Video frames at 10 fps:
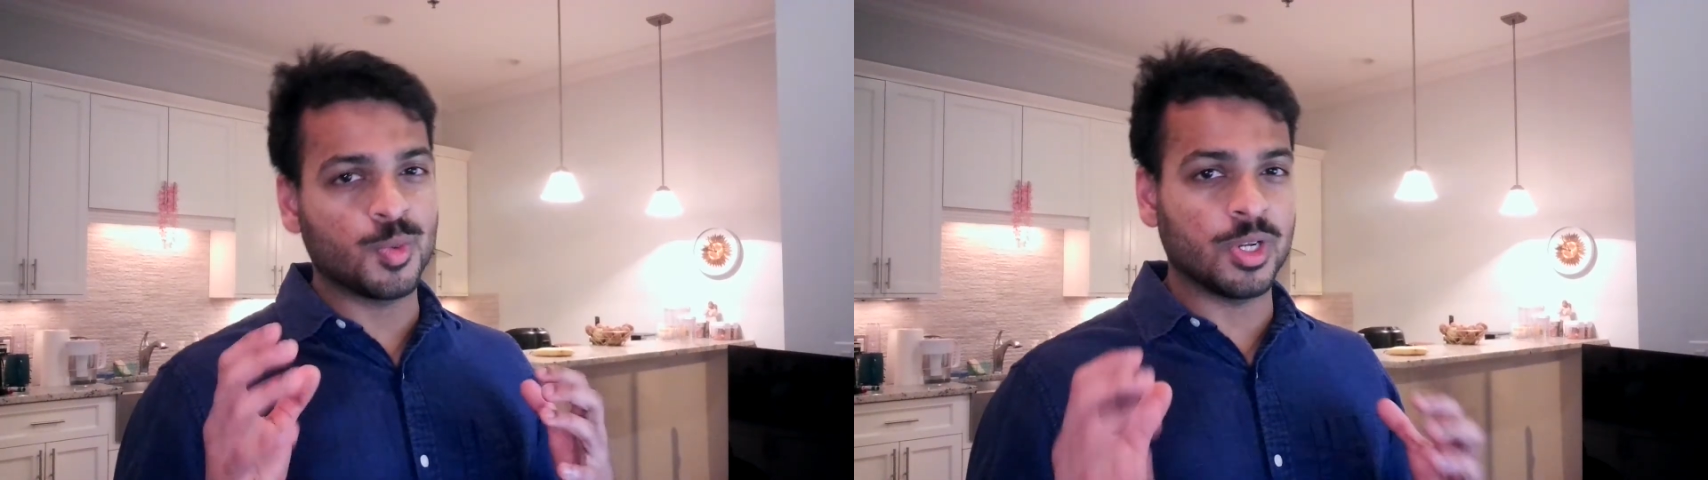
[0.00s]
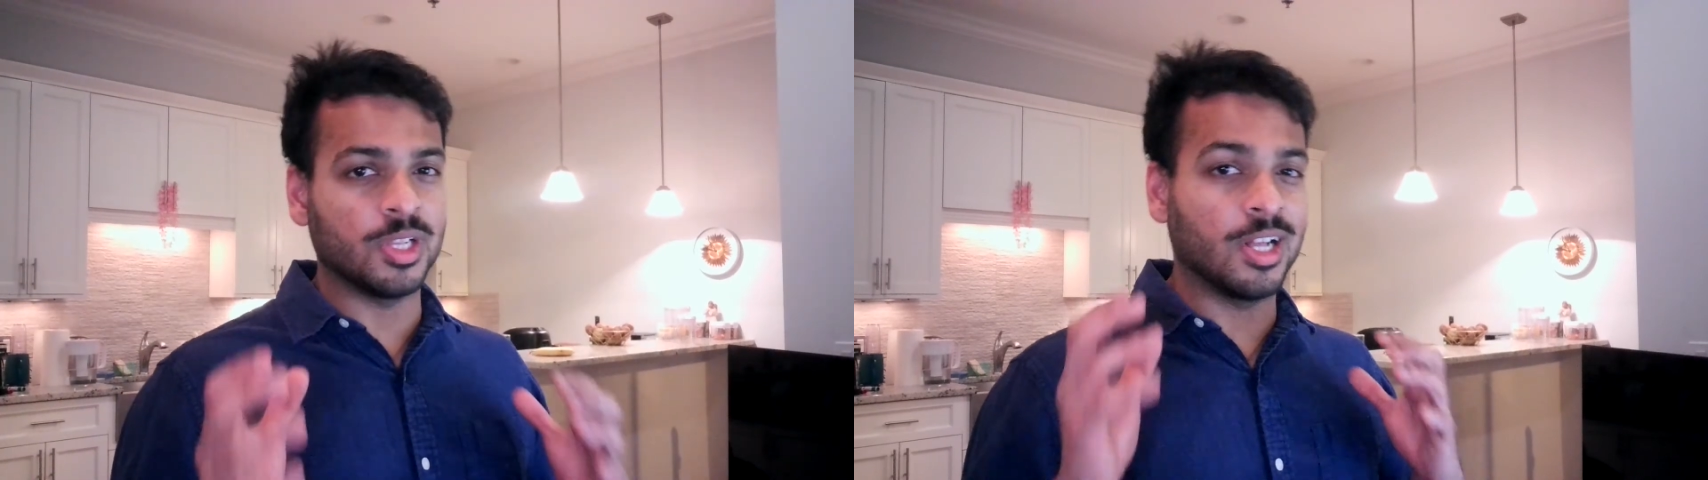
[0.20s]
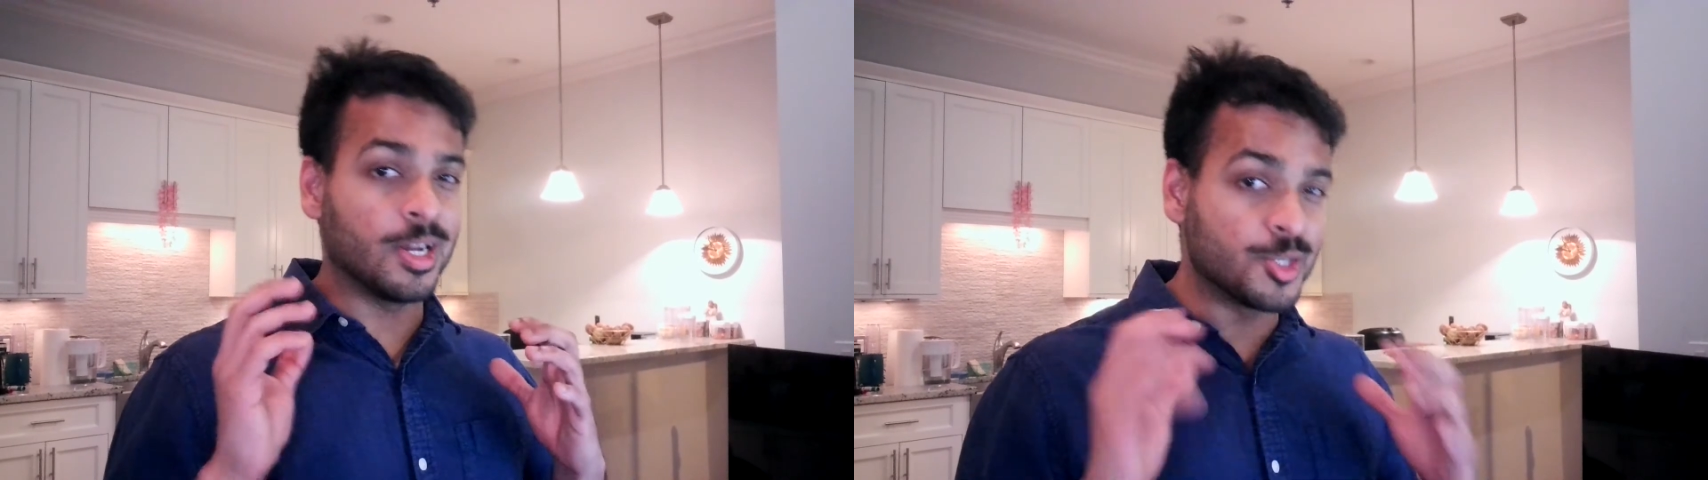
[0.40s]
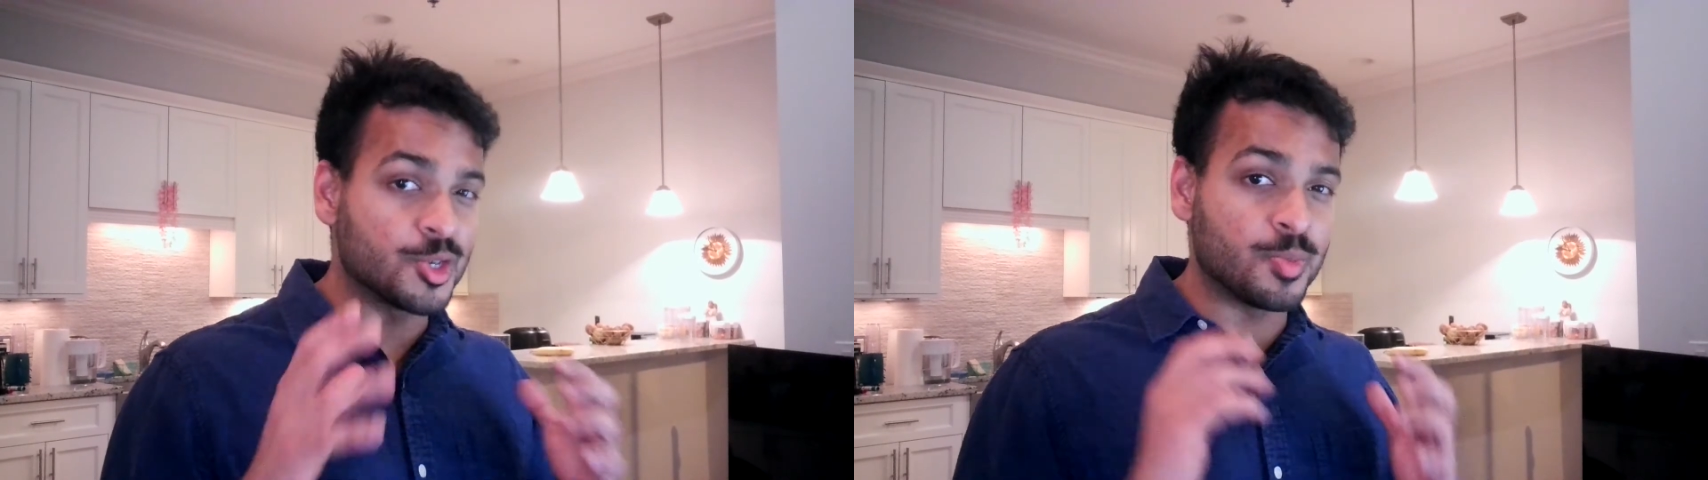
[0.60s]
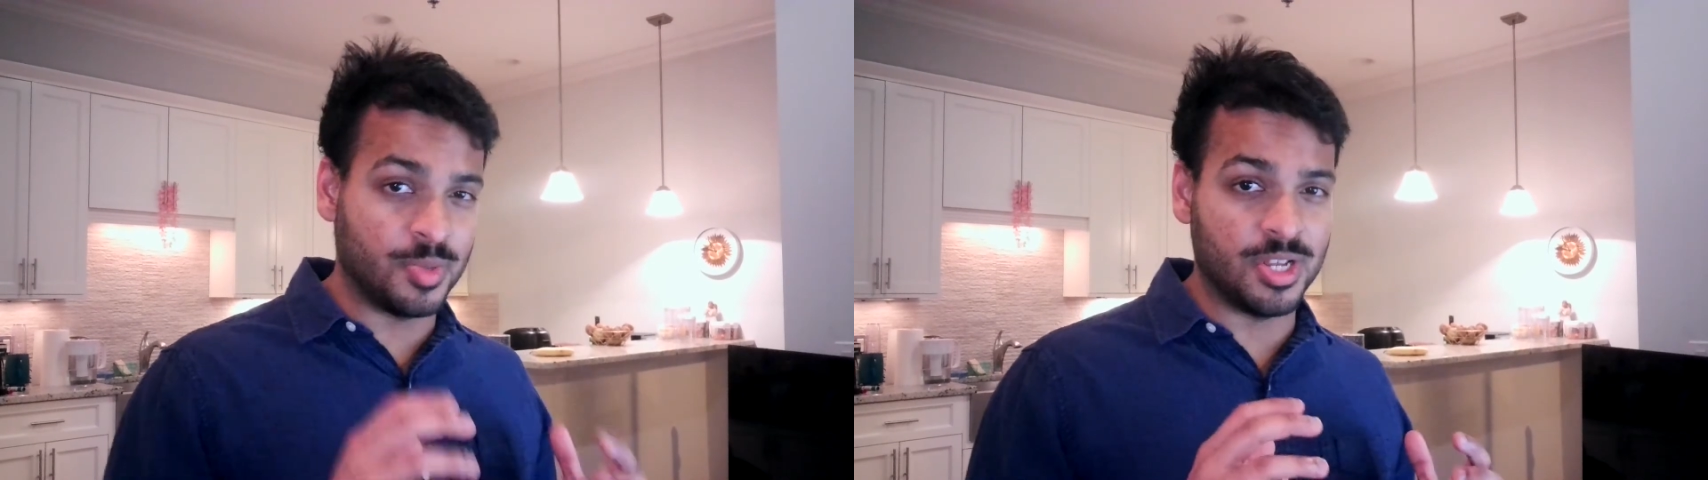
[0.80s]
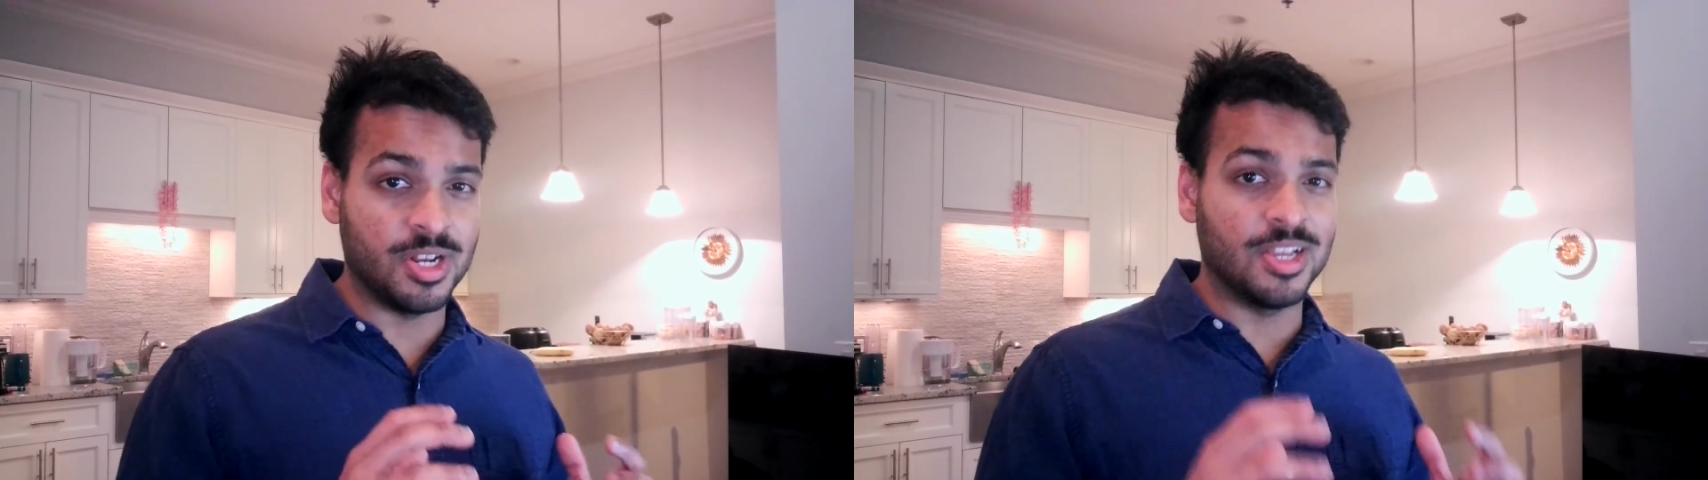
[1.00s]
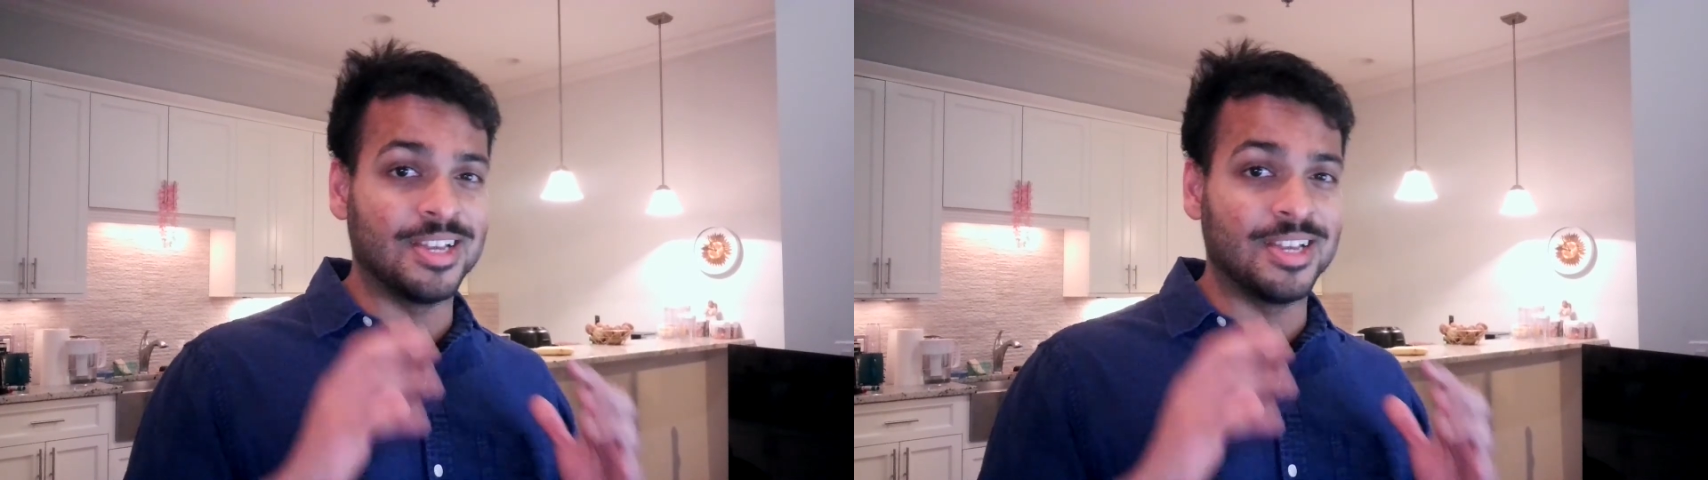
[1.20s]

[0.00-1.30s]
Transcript: will underpin